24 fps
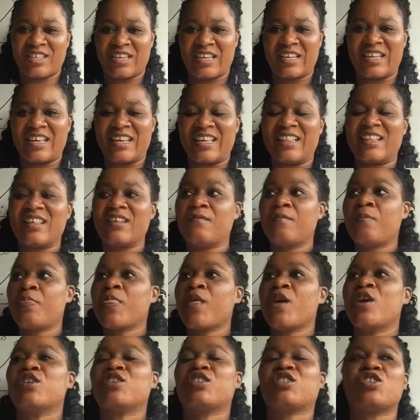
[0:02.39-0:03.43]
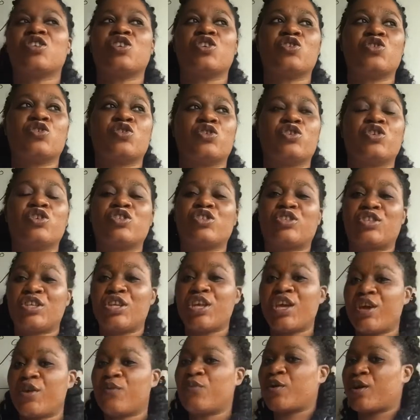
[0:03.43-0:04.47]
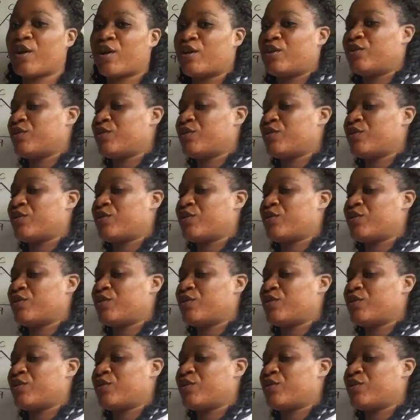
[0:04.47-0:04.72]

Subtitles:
channel. So today we are